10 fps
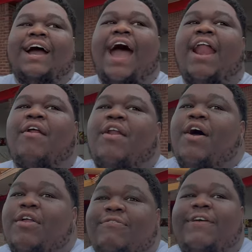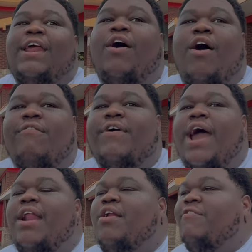I don't know, the video over.
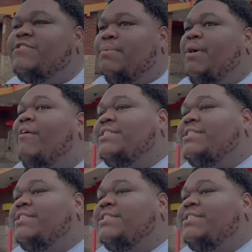I don't know if it's gonna be over